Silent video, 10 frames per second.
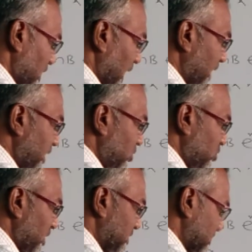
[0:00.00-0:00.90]
n into
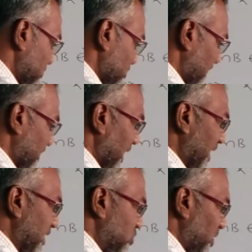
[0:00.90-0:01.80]
this. So that
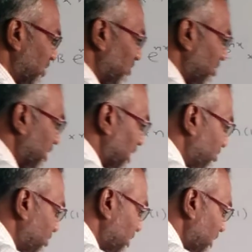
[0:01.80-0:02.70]
n into n will
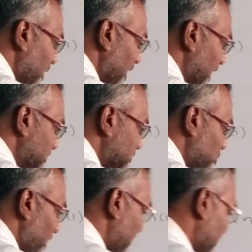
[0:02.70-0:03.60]
become n
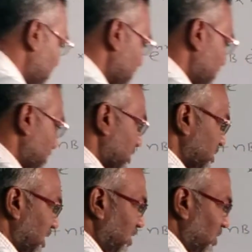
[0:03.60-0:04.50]
square.
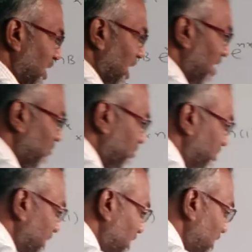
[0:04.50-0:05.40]
Then here we have b
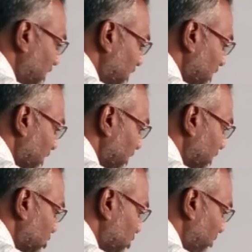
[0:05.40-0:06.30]

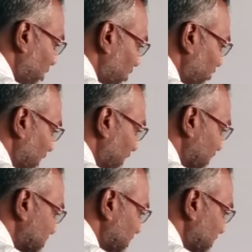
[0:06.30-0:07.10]
e to the power of nx